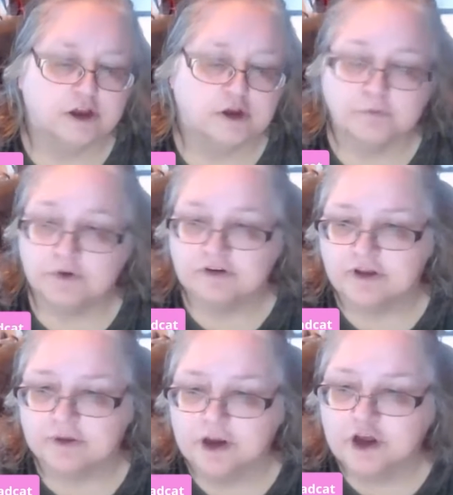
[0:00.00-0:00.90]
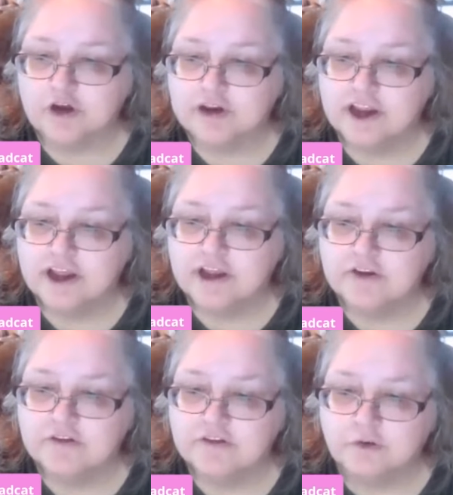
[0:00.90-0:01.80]
No one's come on yet.
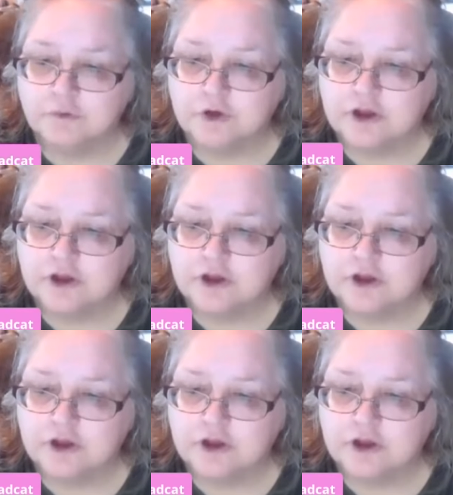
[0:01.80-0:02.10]
So,